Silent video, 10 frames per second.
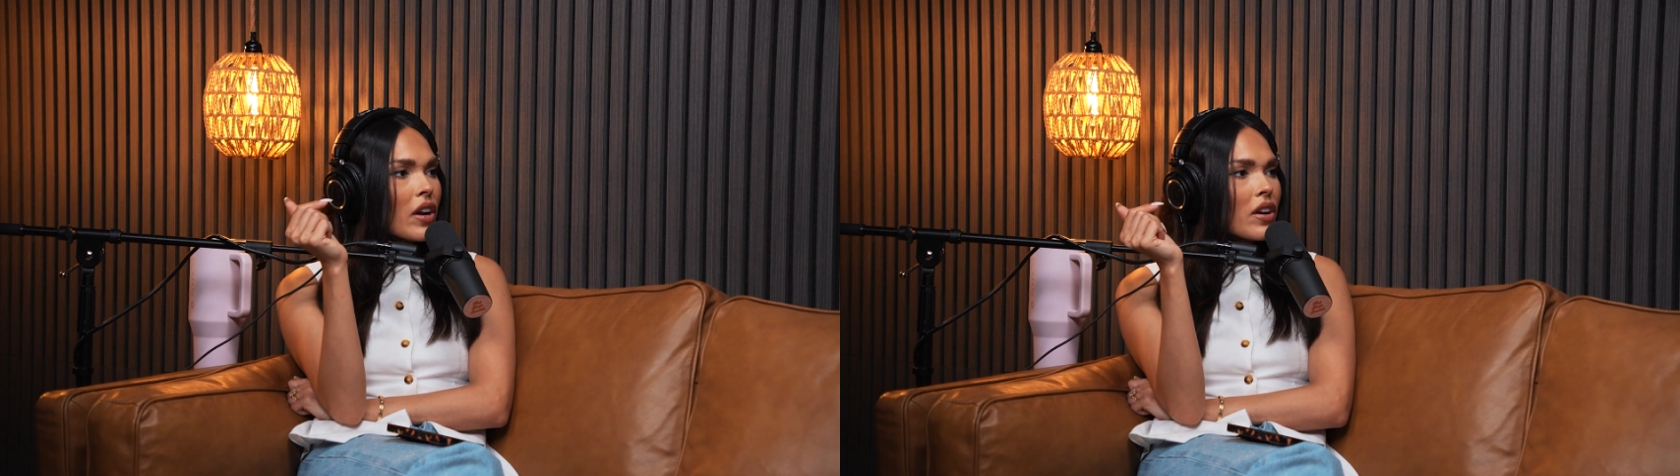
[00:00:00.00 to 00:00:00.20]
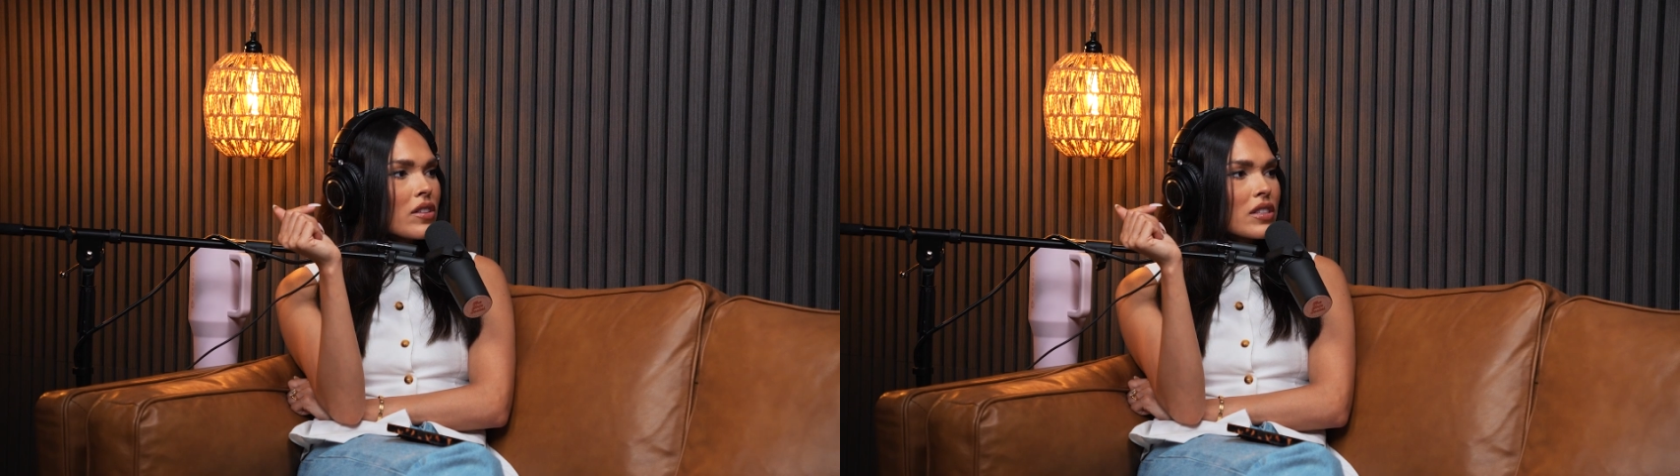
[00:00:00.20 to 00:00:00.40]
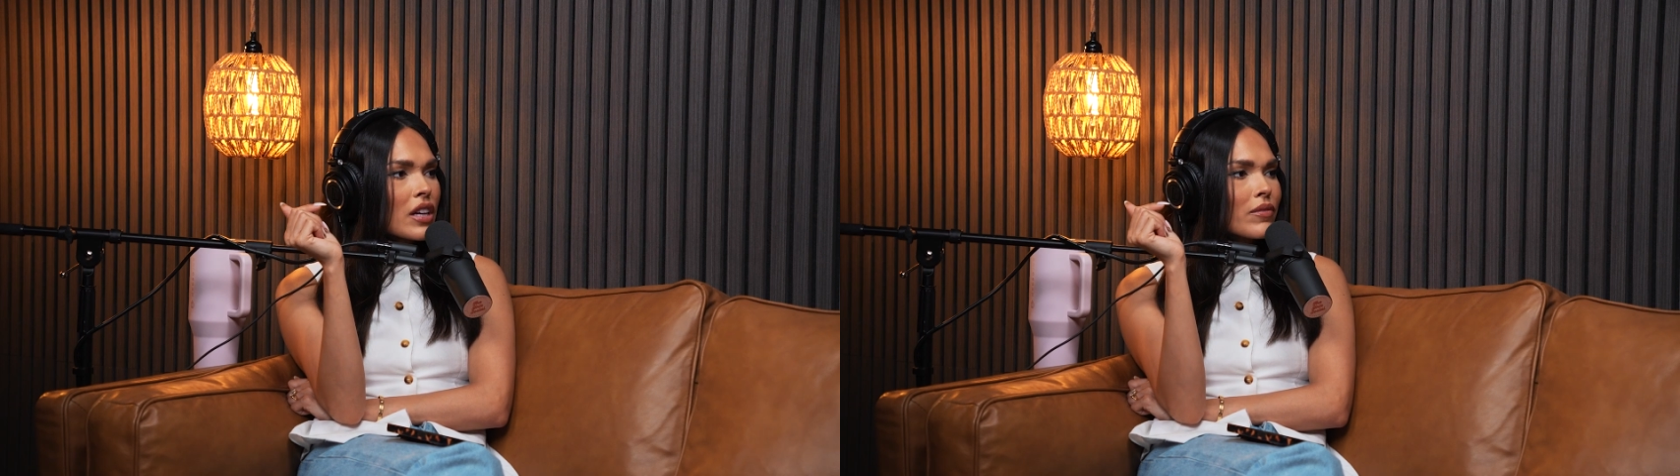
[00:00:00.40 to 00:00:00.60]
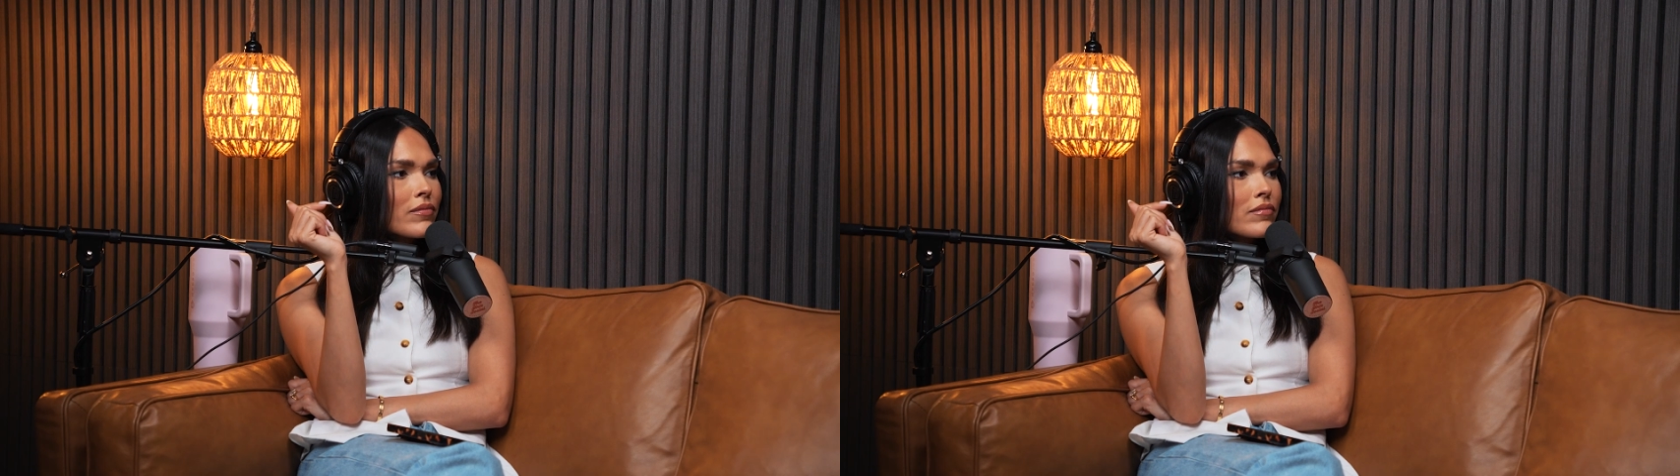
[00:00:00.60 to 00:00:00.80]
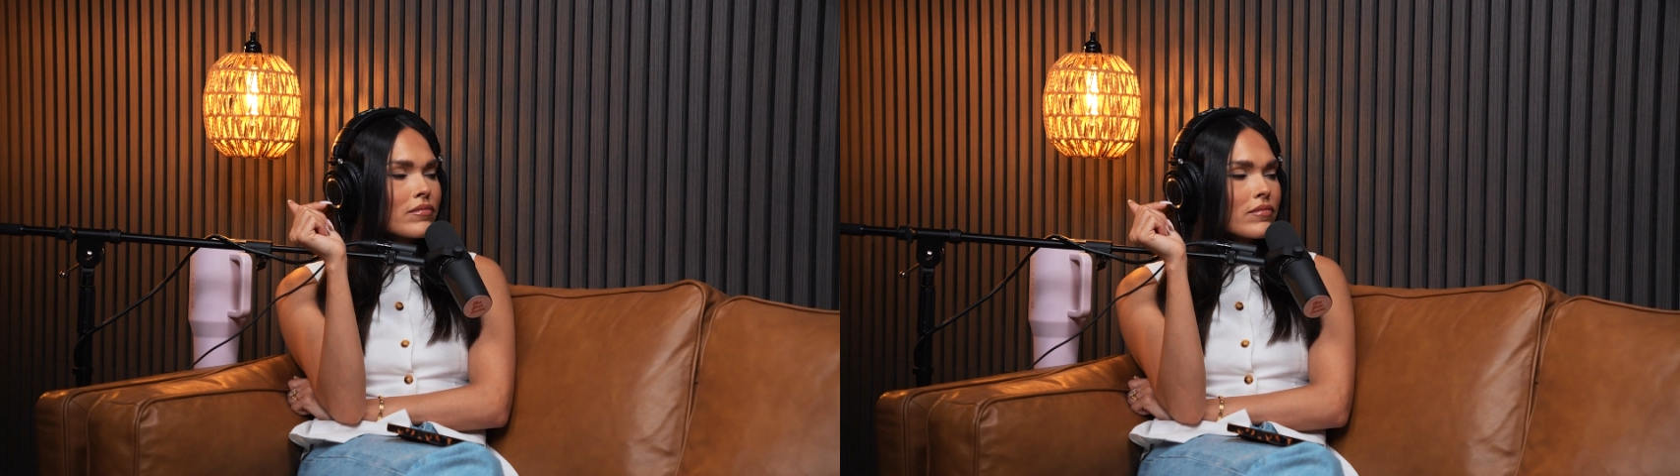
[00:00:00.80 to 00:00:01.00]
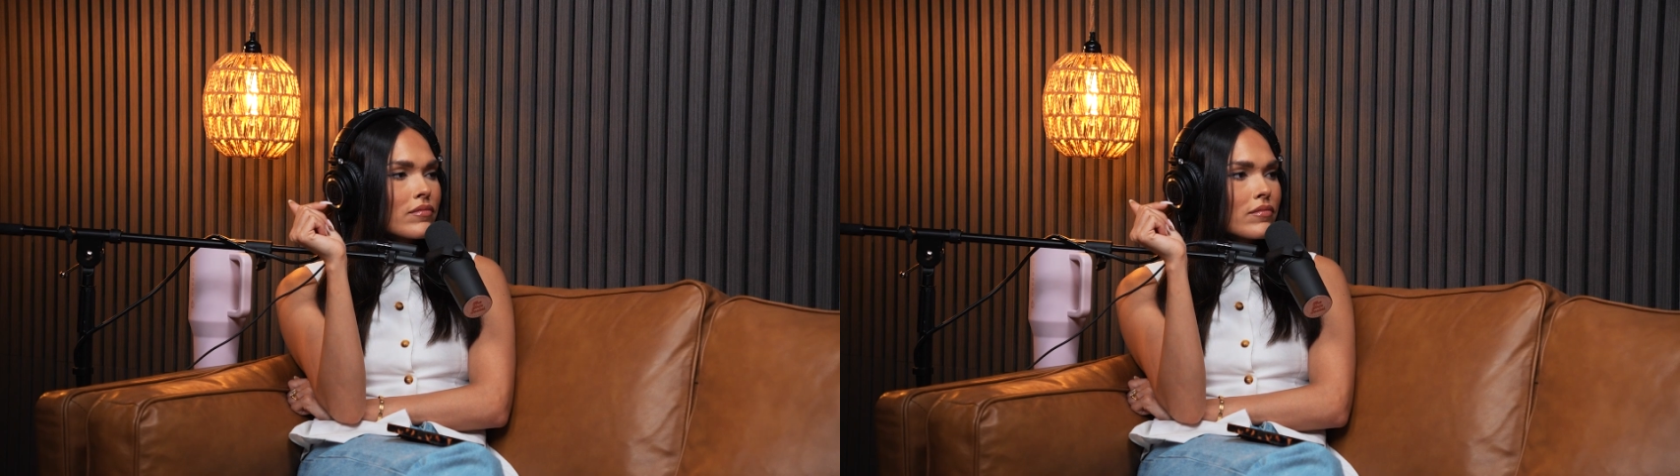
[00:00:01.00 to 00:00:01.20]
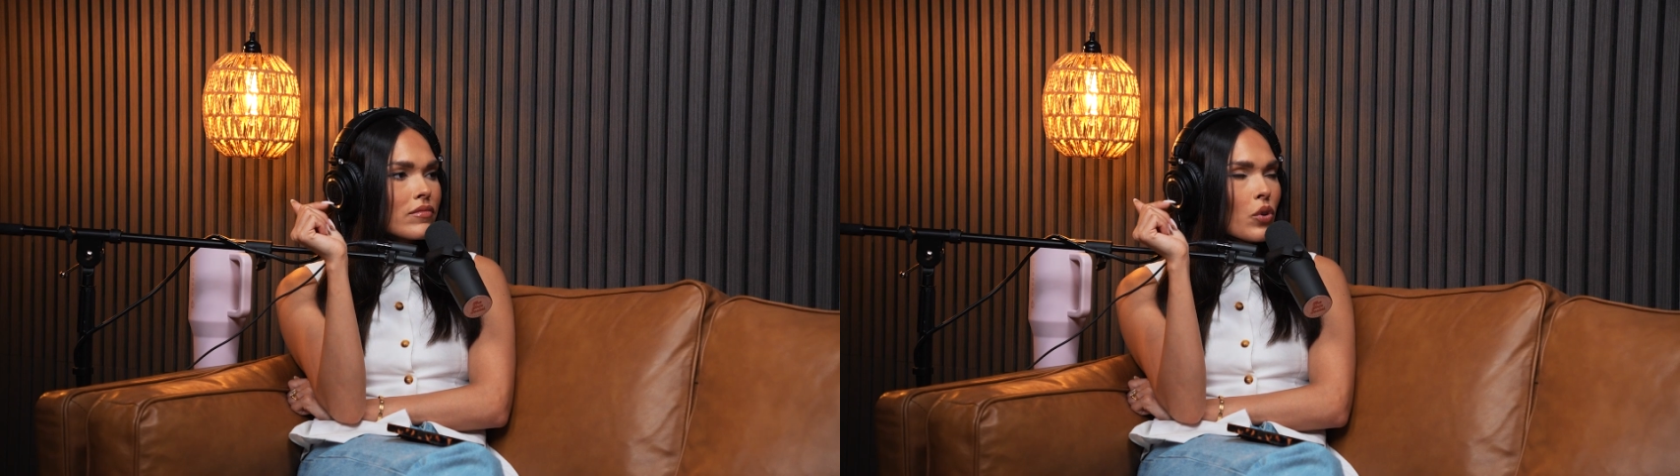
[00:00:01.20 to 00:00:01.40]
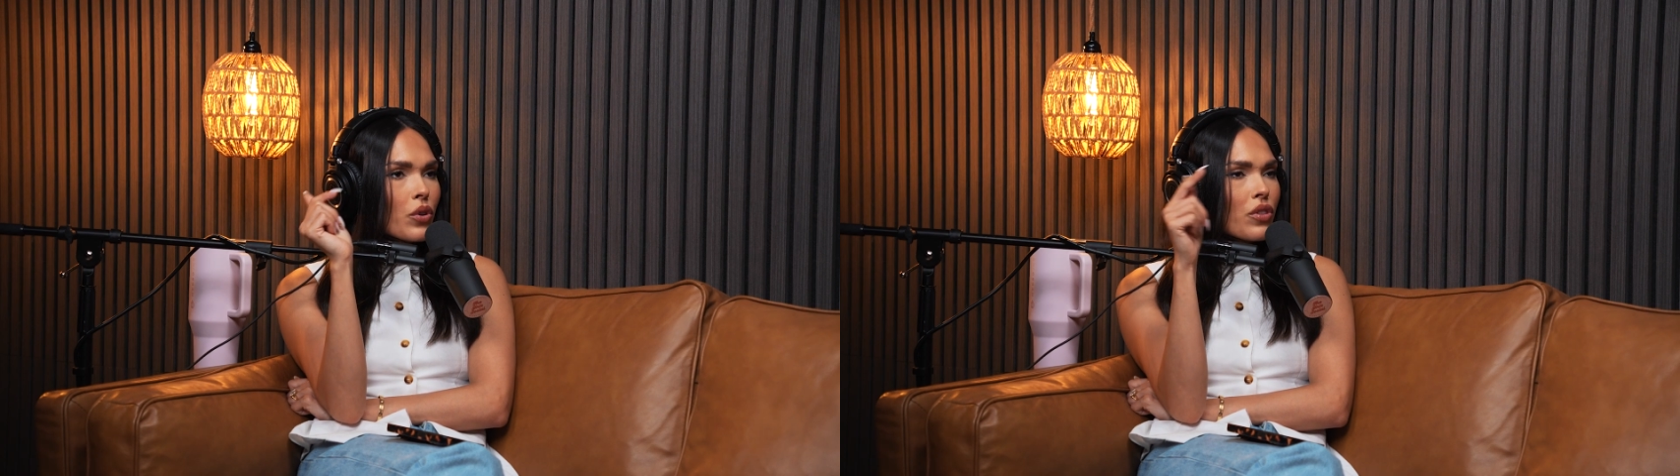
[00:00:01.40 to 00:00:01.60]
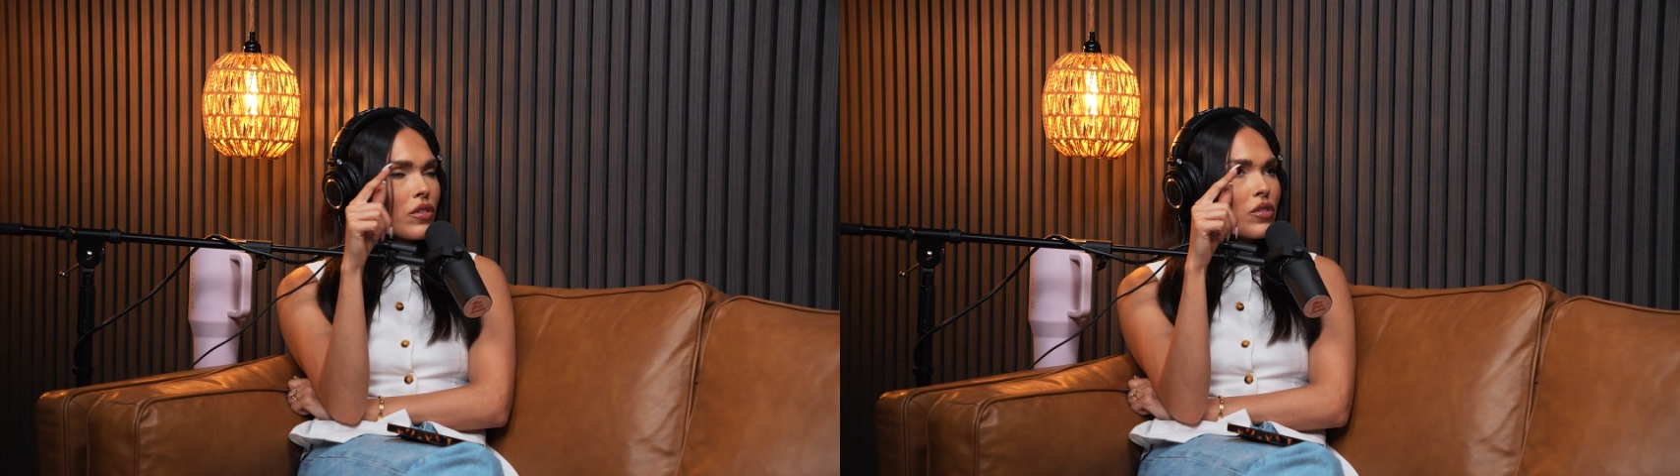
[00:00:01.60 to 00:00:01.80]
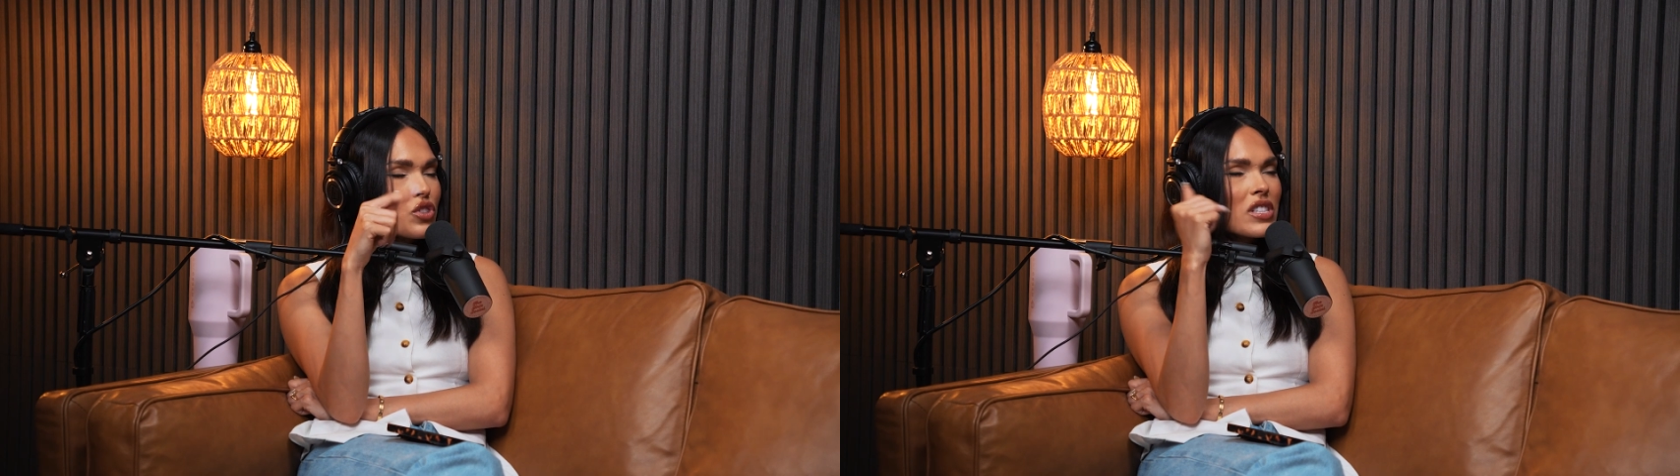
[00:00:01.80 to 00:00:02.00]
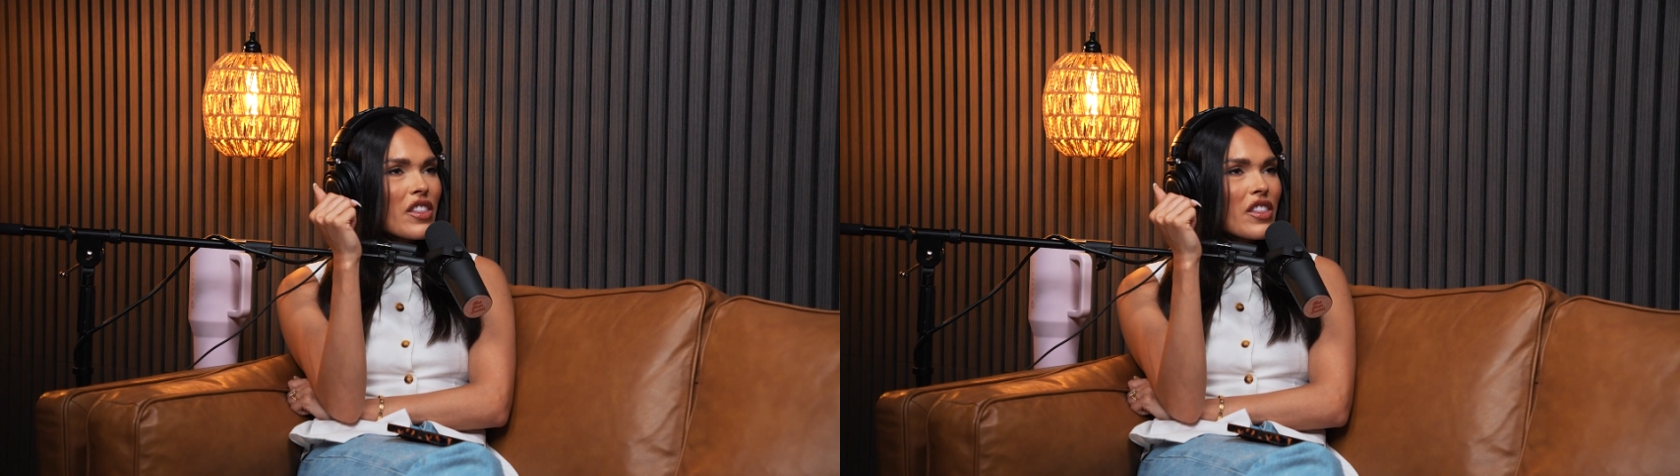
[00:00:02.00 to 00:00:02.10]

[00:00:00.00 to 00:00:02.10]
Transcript: And I was like, or she said